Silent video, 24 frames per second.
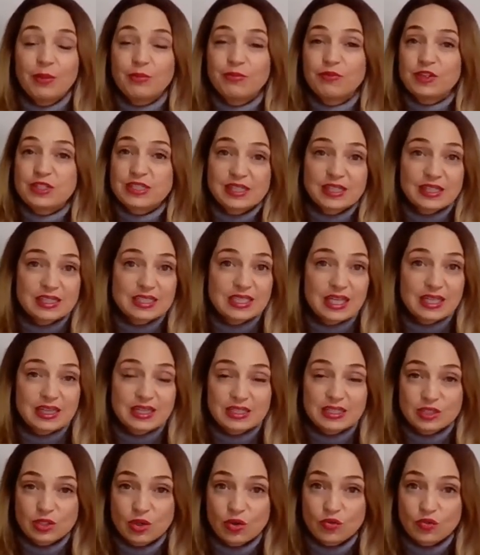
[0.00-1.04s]
facilitate
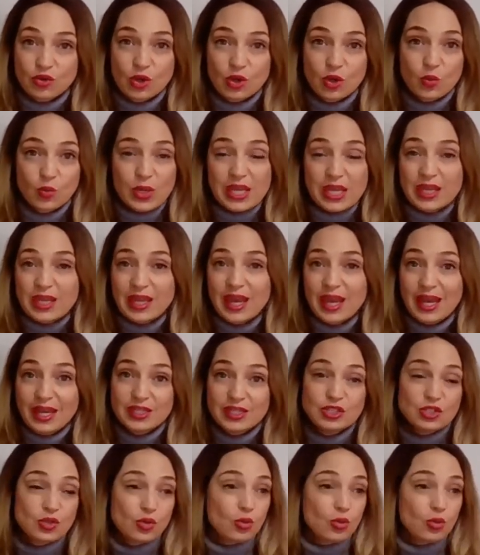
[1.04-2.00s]
this over a weekend